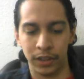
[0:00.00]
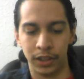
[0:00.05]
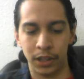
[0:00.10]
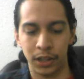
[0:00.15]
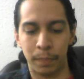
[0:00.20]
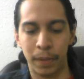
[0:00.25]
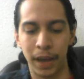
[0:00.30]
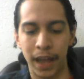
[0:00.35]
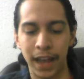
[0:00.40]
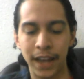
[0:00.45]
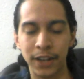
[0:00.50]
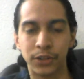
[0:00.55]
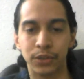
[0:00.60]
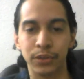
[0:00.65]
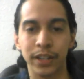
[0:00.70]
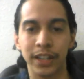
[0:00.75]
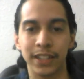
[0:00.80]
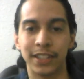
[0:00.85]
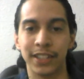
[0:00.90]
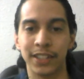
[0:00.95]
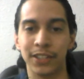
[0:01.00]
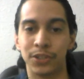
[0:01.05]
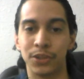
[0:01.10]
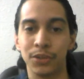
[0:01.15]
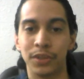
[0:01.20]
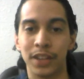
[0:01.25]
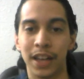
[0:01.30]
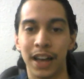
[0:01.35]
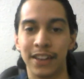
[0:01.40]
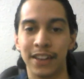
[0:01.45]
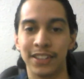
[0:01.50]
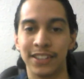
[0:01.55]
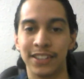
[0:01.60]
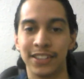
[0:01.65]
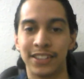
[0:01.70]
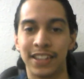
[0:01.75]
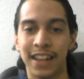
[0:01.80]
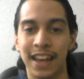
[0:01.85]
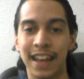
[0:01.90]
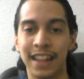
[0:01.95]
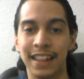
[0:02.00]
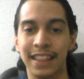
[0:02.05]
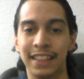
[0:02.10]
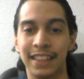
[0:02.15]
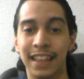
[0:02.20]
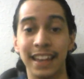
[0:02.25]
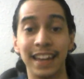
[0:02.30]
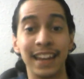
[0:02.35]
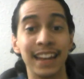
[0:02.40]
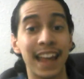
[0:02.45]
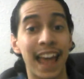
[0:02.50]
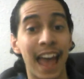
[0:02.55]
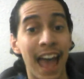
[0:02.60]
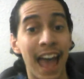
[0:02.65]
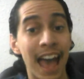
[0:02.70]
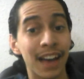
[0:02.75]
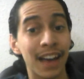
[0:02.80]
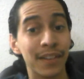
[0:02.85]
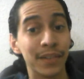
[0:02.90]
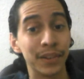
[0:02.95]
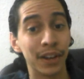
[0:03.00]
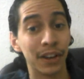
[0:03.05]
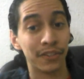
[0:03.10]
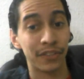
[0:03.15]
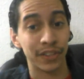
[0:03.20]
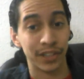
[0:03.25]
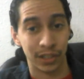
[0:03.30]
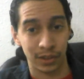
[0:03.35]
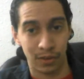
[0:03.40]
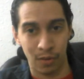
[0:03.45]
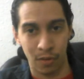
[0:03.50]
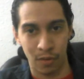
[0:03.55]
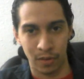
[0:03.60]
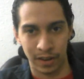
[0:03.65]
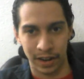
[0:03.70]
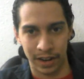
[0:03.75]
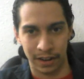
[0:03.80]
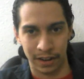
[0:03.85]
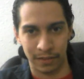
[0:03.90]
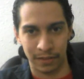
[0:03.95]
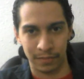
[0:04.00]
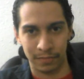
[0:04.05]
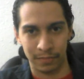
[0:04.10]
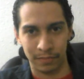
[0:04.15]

the Patriots in 2010, they didn't have an offensive coordinator.